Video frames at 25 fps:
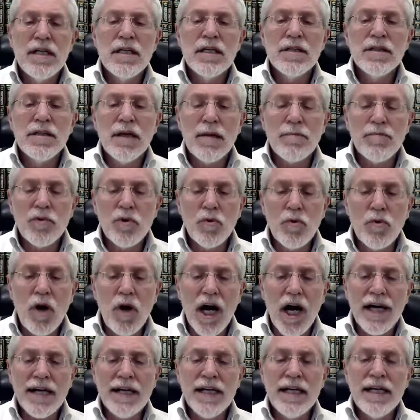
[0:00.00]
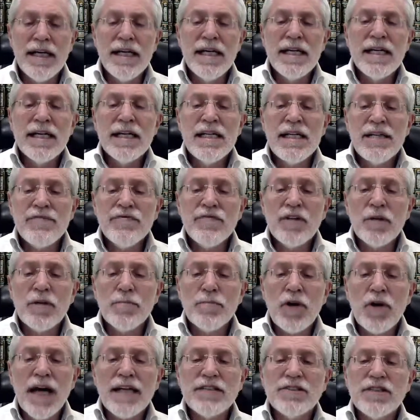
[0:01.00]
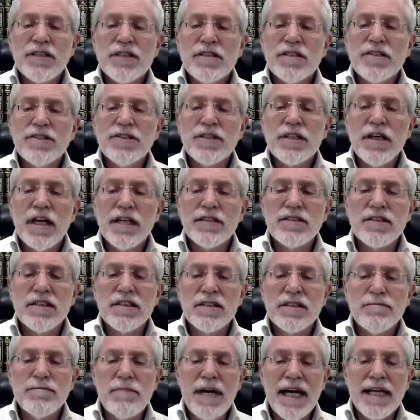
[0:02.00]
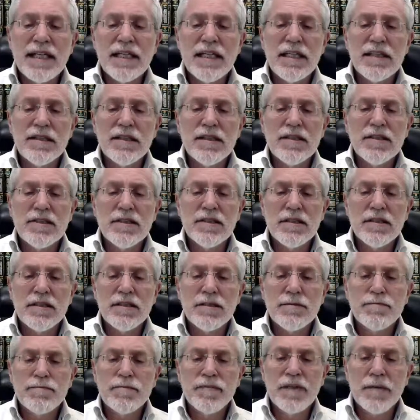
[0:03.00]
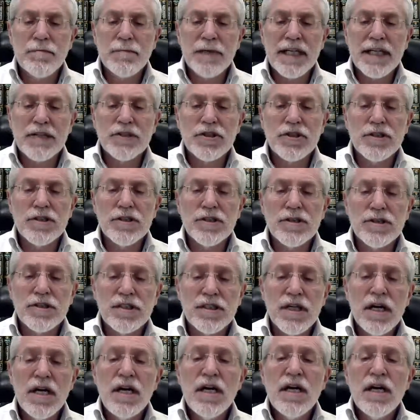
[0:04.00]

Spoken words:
number one, if the brisa discusses making these depictions,